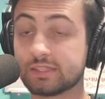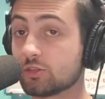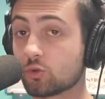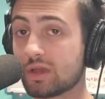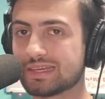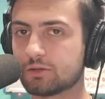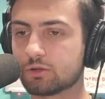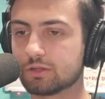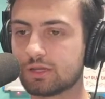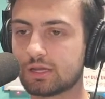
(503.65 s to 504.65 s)
either way they
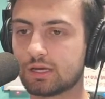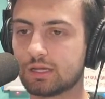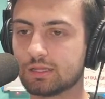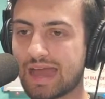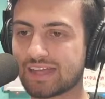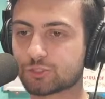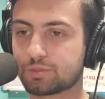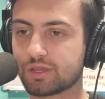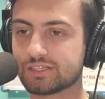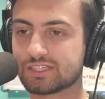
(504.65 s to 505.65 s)
were last
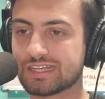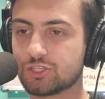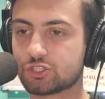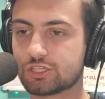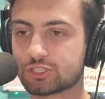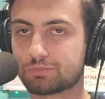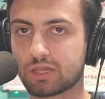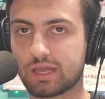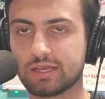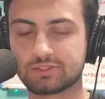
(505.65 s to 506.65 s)
place in 6th
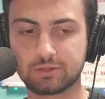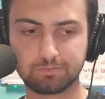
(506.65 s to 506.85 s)
place.